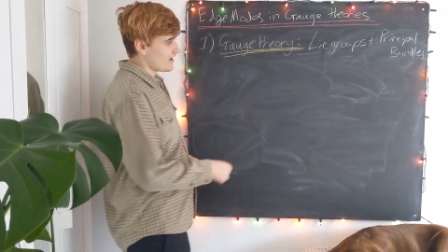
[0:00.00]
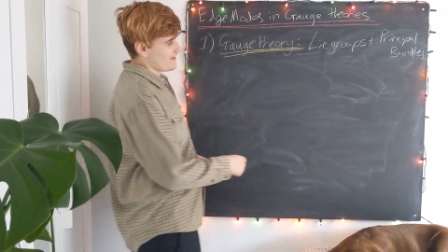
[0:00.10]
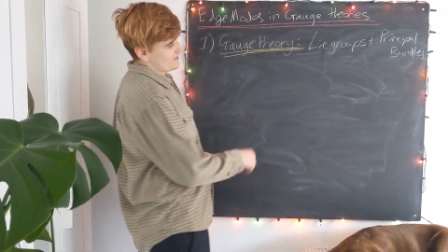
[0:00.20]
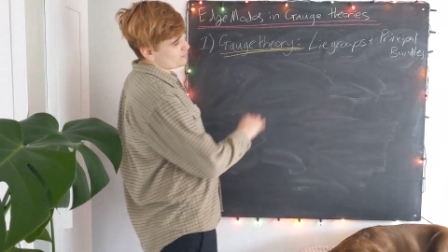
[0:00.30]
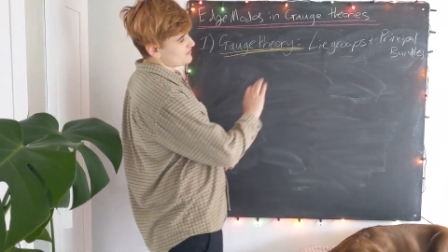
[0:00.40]

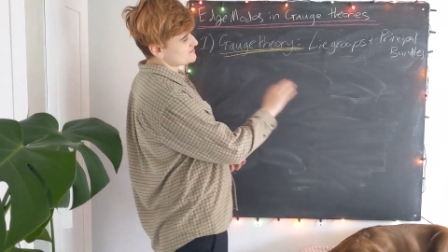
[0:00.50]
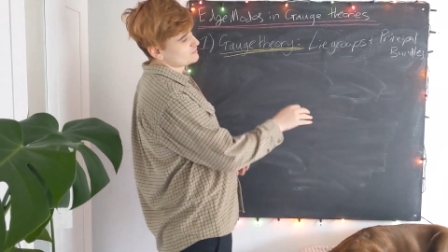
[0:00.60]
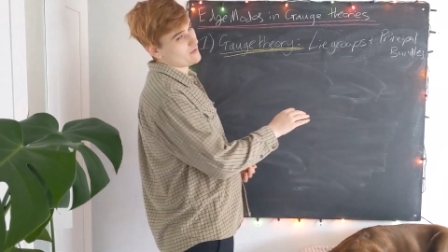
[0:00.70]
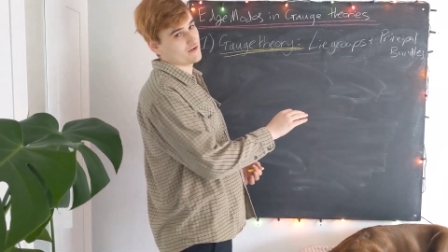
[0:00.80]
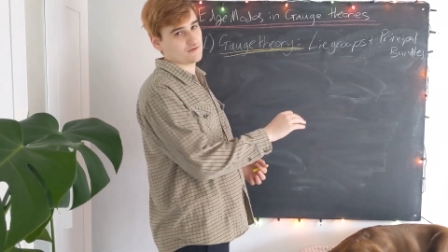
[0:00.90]
And then principal
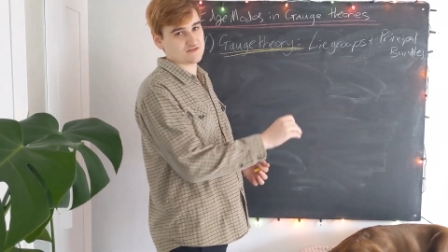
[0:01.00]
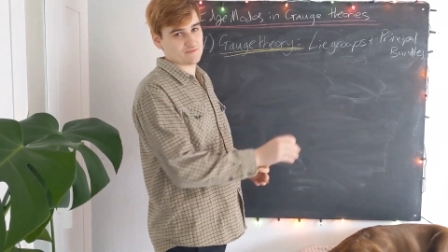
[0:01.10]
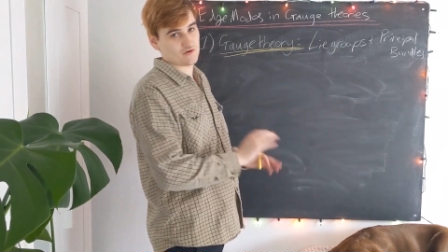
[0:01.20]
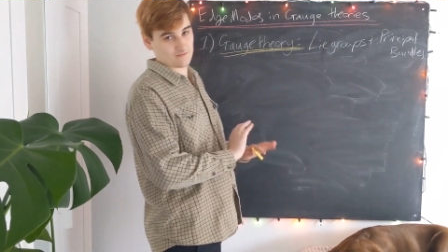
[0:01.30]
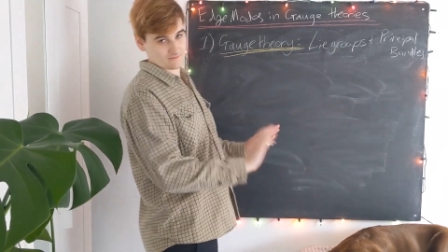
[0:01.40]
bundles,
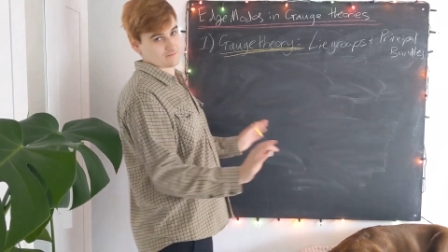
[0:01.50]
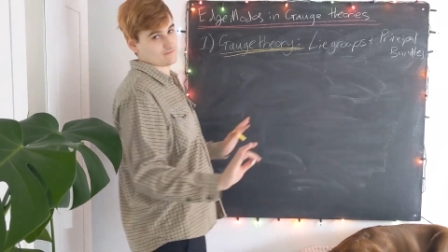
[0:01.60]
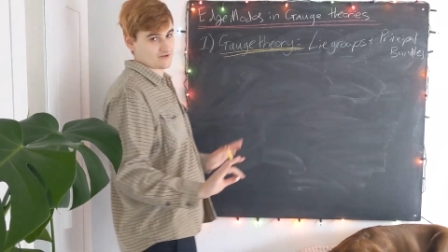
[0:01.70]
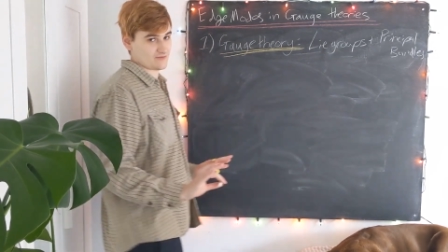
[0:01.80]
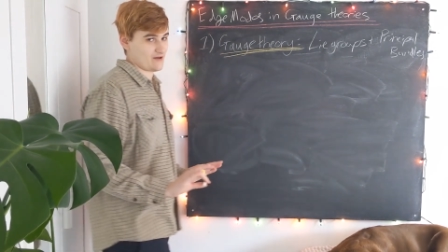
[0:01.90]
I'm not
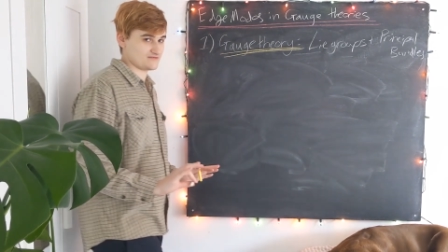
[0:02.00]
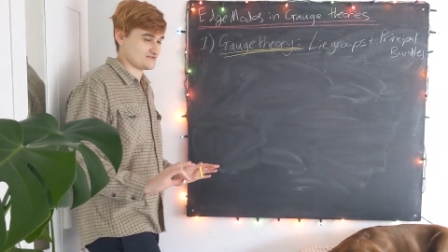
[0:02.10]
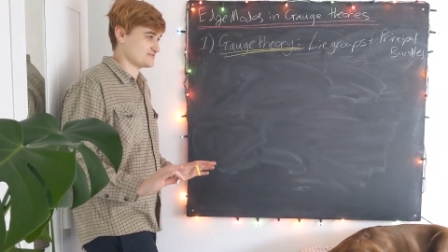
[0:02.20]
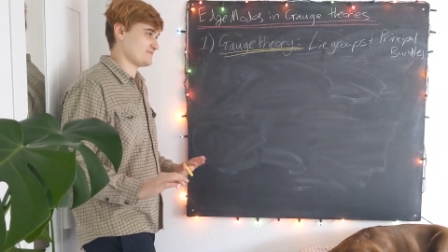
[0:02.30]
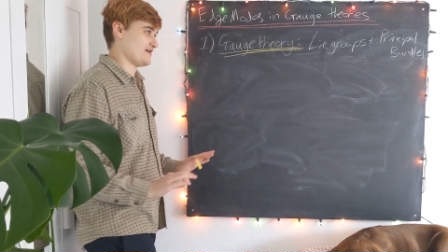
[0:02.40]
going to be able
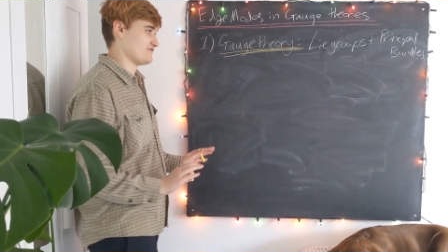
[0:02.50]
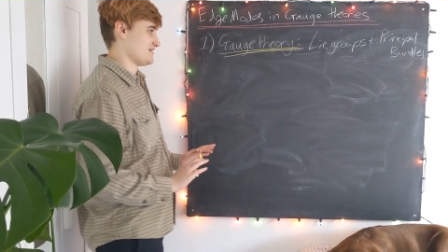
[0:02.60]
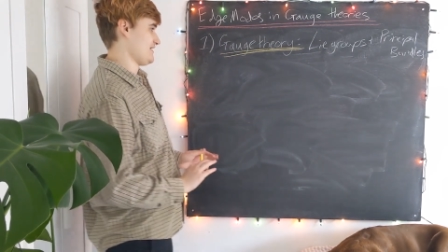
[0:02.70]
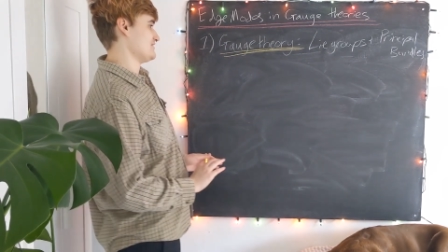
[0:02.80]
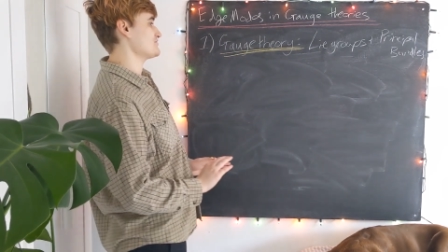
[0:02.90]
to explain
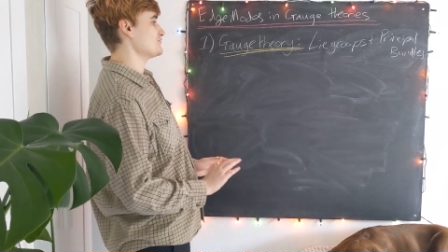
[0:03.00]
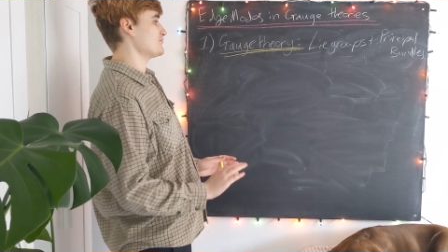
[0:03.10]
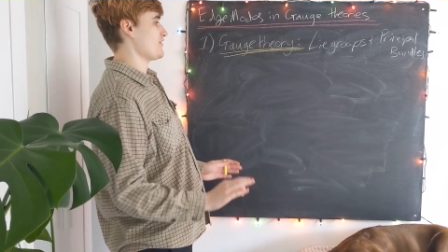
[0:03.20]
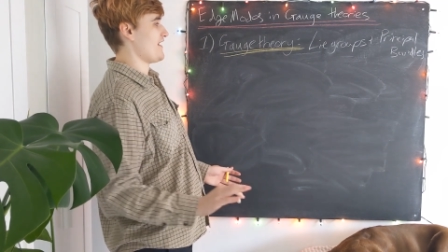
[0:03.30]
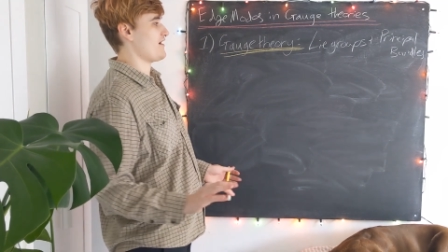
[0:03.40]
really at all
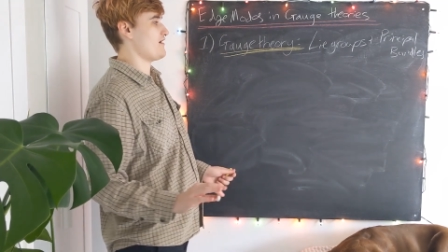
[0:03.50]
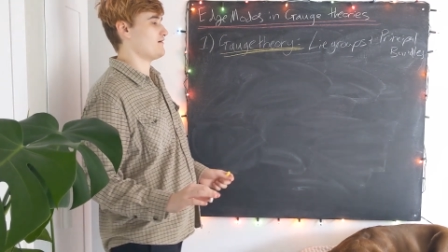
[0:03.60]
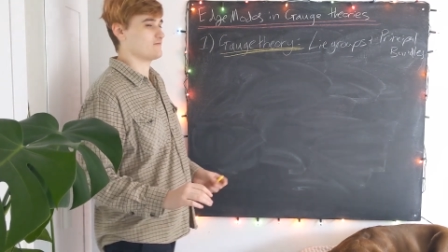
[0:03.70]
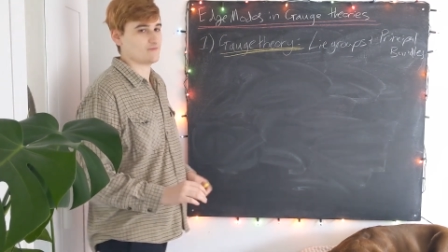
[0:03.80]
what they are